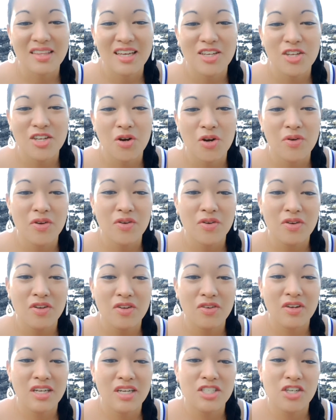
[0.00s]

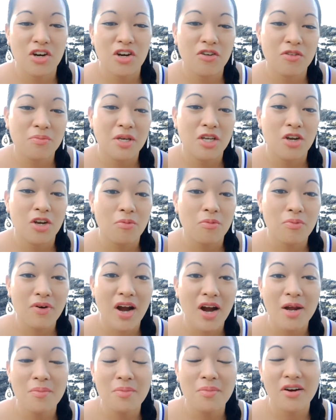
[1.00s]
you can share with me your
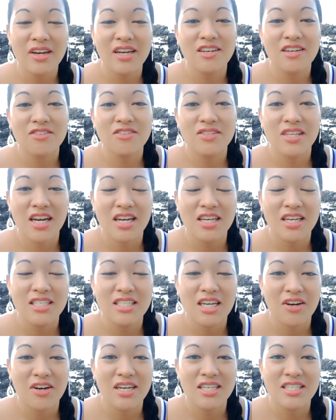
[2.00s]
primary and your
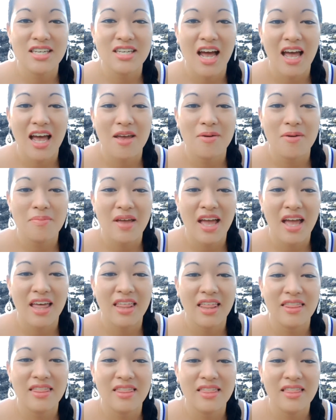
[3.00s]
secondary type,
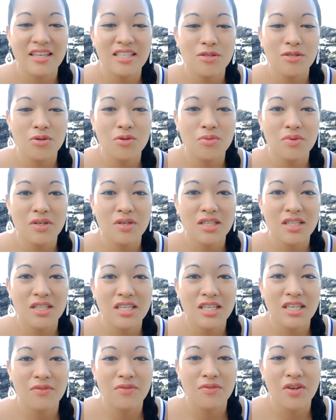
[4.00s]
and this will really
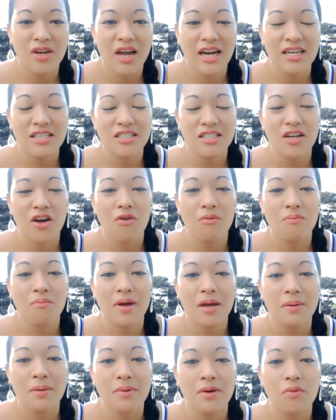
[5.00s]
give you an idea of
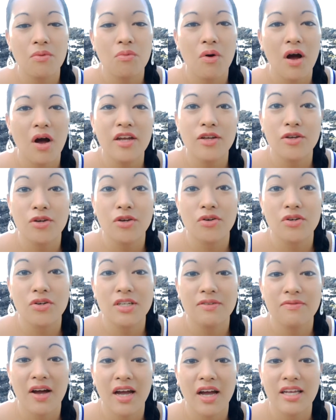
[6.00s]
maybe what your
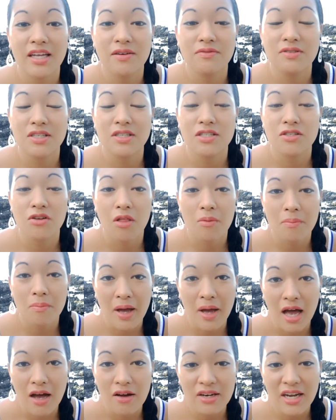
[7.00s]
divine gifts is all
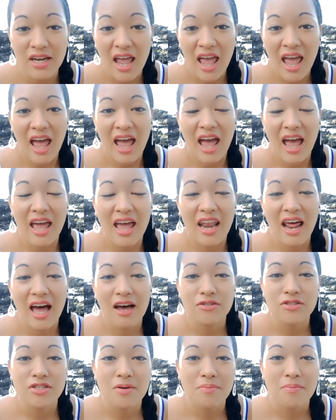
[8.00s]
about and
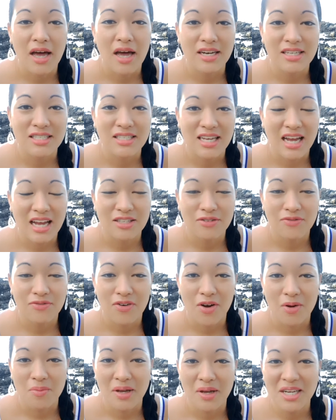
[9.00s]
how to monetize
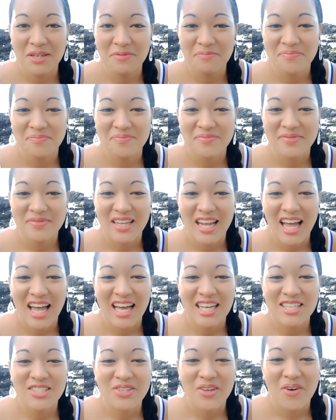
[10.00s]
from it.
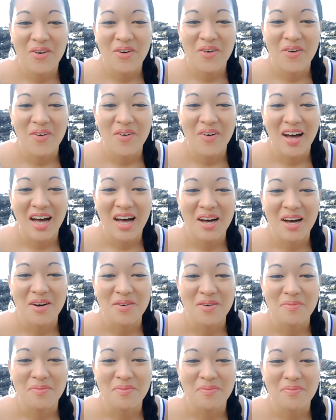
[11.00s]
So
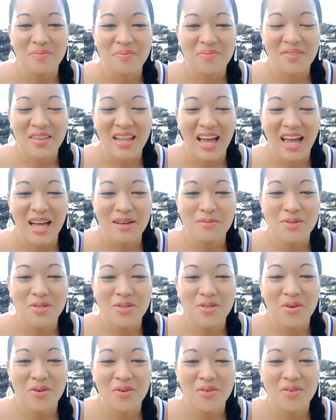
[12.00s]
I'm
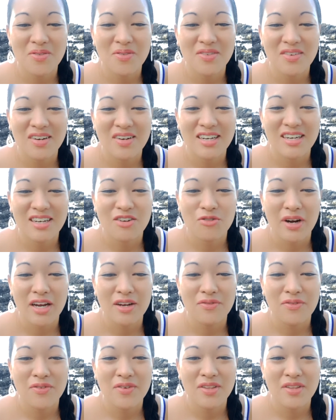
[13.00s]
so grateful